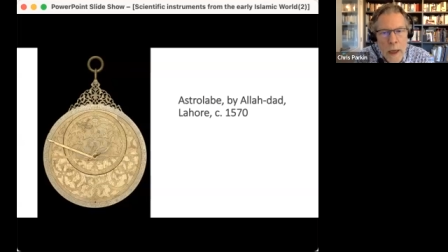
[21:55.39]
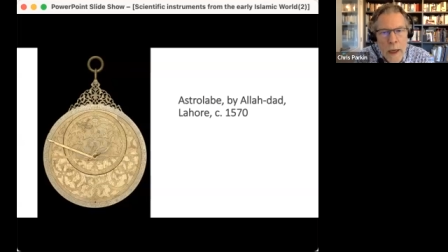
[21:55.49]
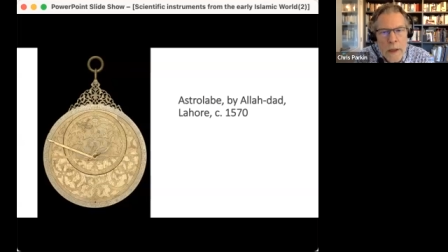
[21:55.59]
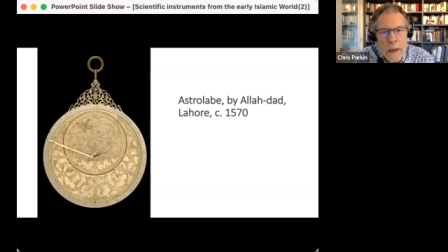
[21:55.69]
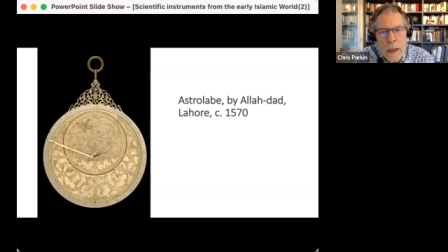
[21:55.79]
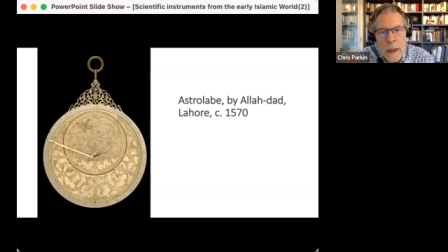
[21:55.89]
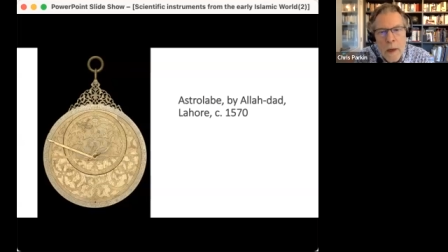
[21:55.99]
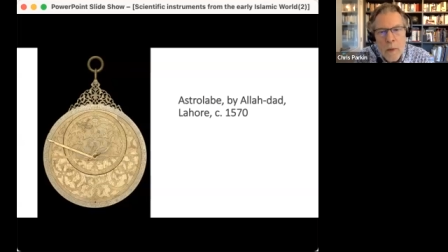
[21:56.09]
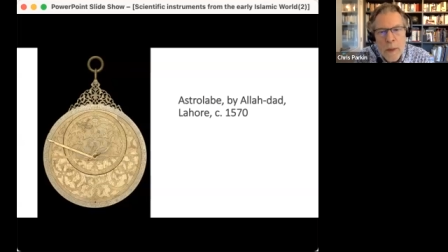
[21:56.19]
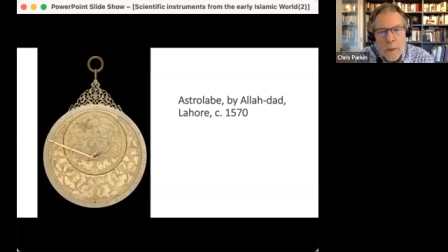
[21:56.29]
And
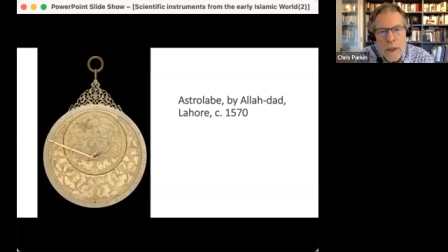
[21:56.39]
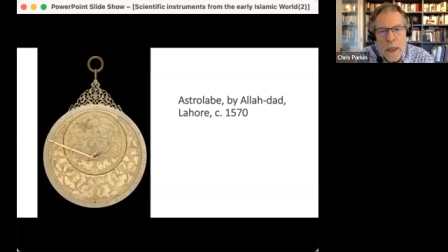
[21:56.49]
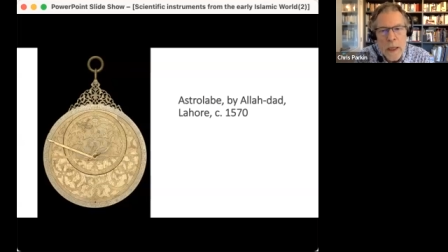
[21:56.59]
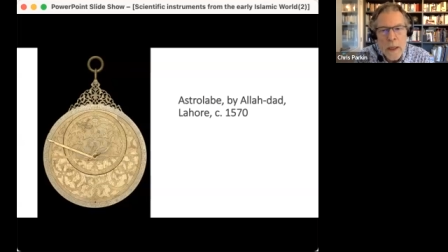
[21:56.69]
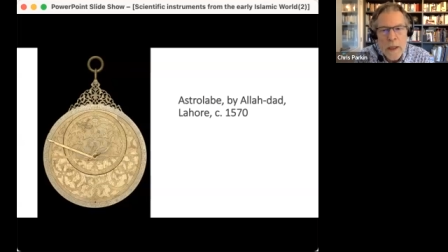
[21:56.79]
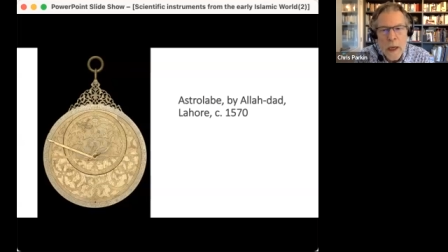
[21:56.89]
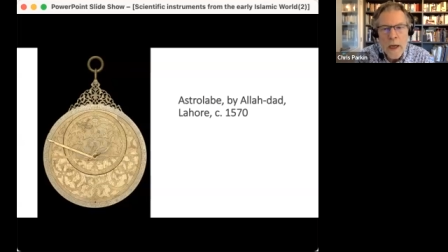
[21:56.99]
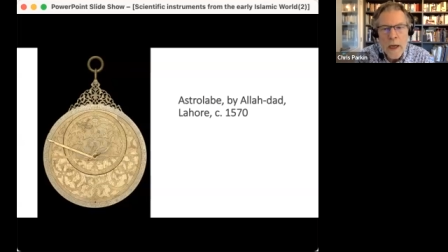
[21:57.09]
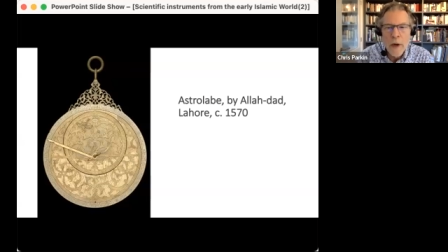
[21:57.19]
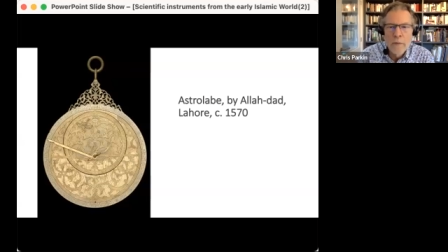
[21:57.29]
it was a particular
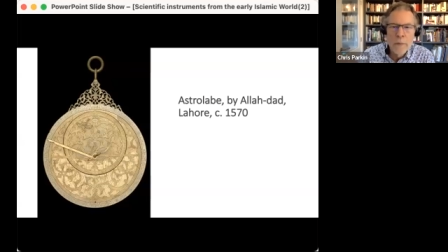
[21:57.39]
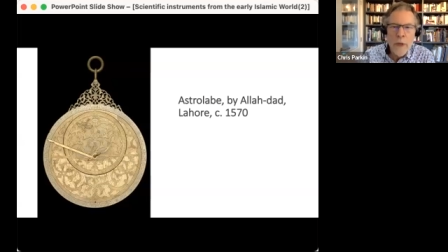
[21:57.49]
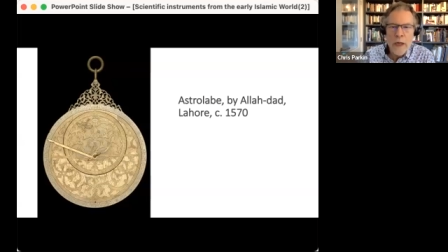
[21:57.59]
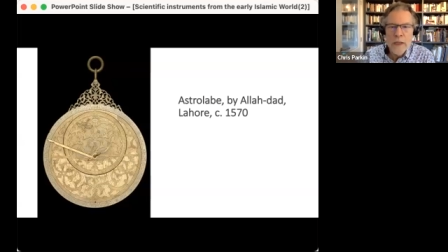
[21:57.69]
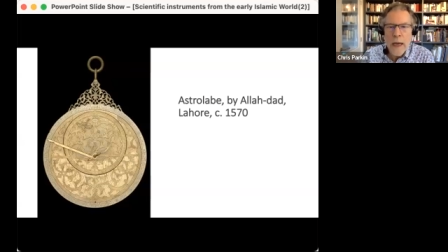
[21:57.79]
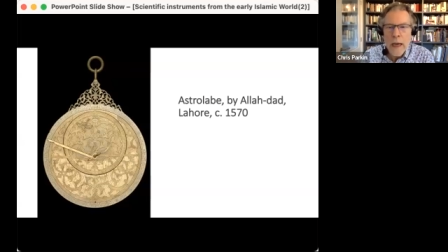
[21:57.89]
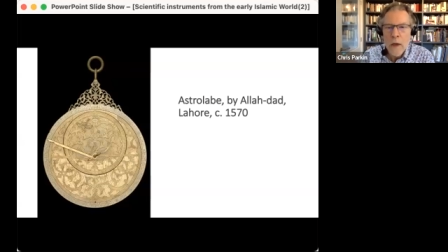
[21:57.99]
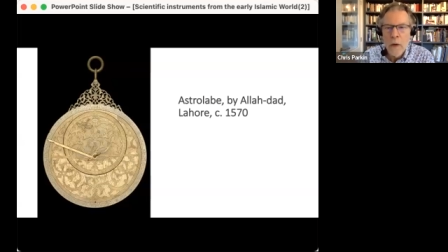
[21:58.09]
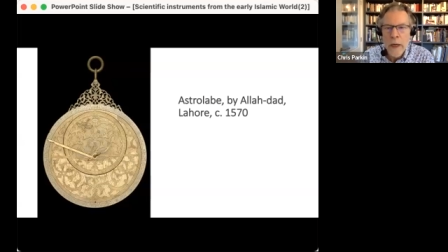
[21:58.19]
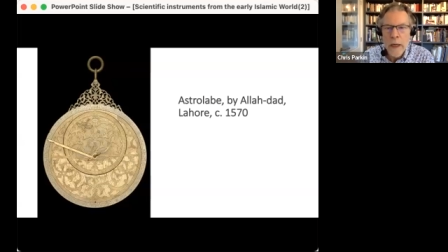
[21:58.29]
type of brass
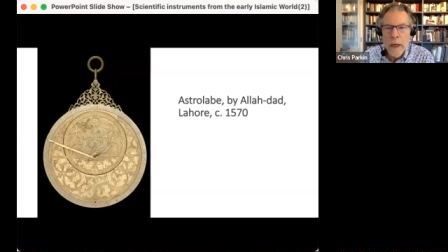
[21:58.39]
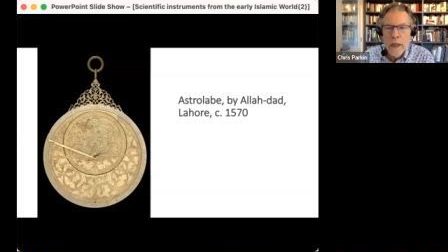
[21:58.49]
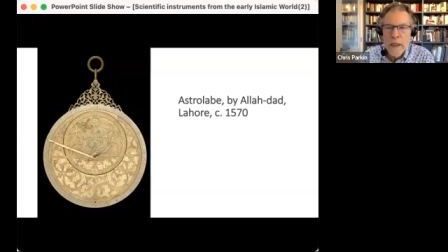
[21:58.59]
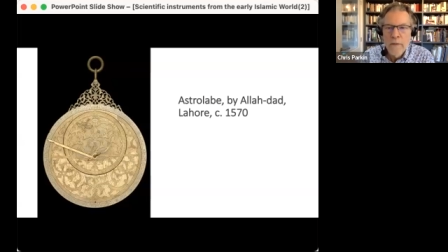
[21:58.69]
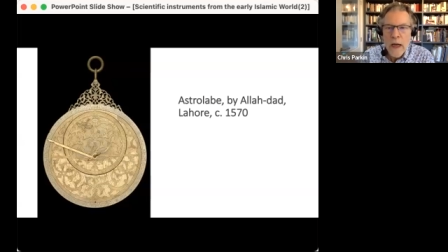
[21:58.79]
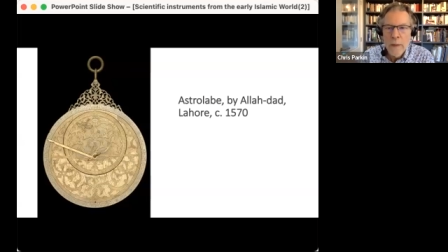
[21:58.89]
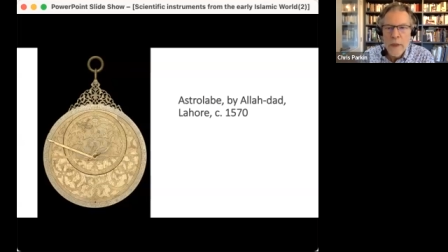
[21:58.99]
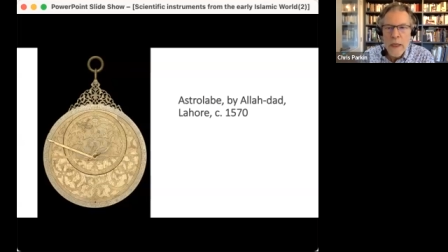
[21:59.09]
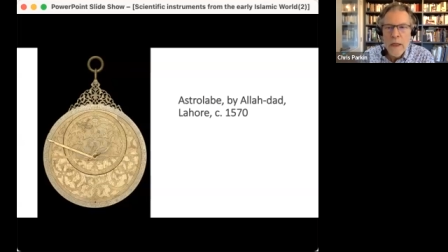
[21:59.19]
alloy developed